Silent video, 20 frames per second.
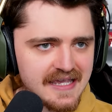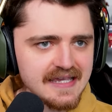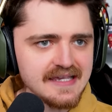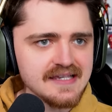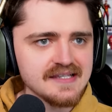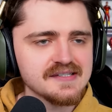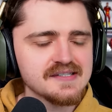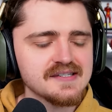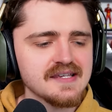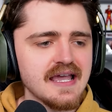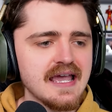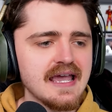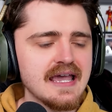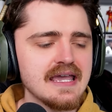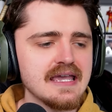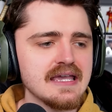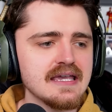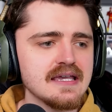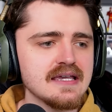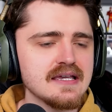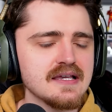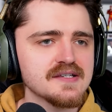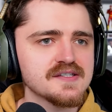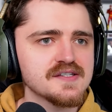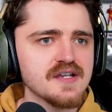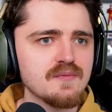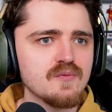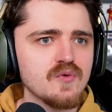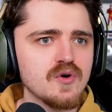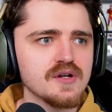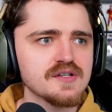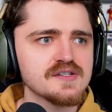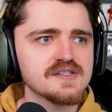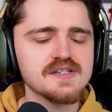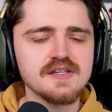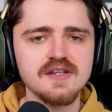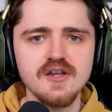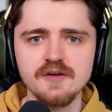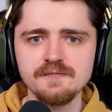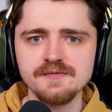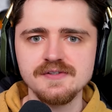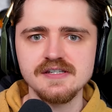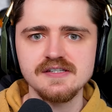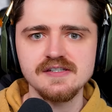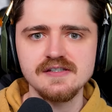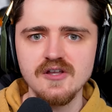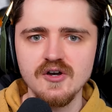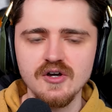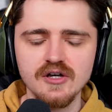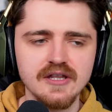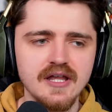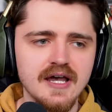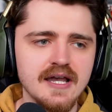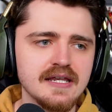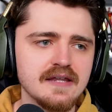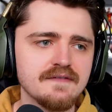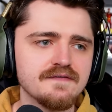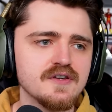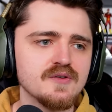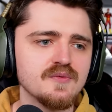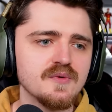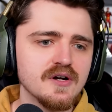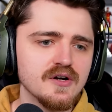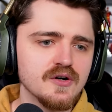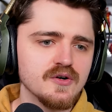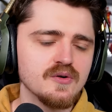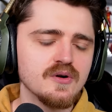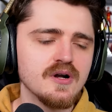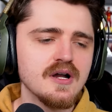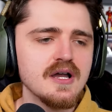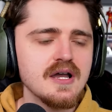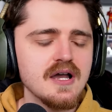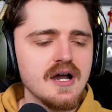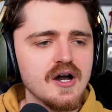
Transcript: is a somewhat synopsis logline, if you will,